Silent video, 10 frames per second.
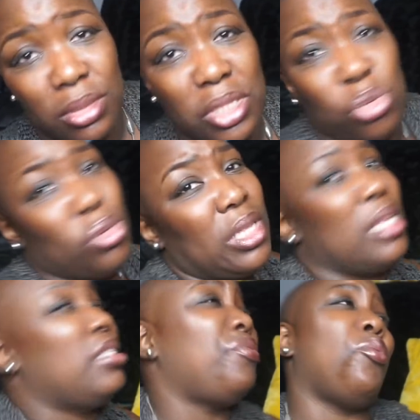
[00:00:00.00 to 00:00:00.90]
Just all in
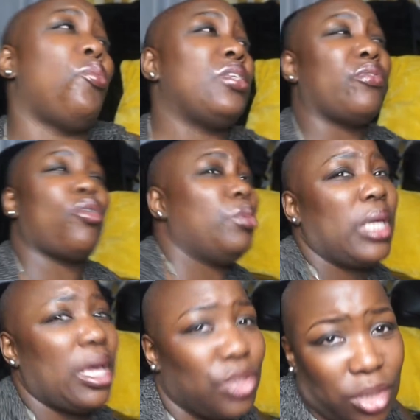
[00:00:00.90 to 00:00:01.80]
their different ways of
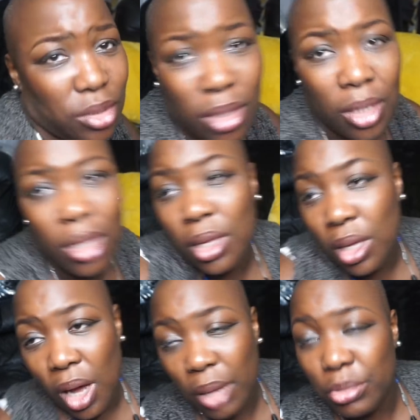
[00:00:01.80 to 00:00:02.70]
communication.
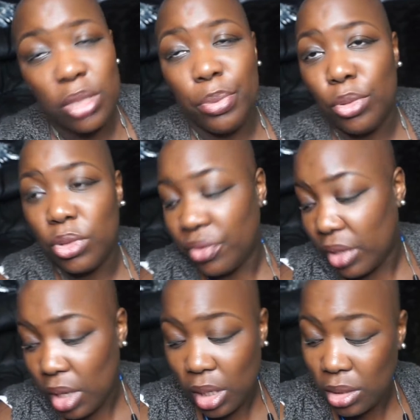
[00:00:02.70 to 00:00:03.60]
I'm just bored of
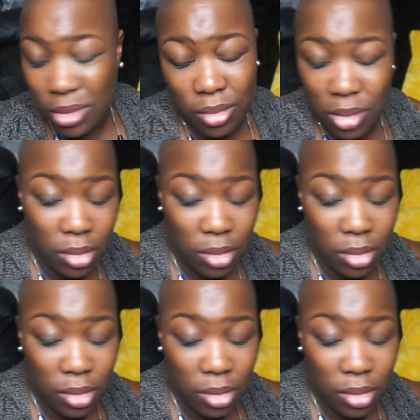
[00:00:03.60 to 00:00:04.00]
it, guys.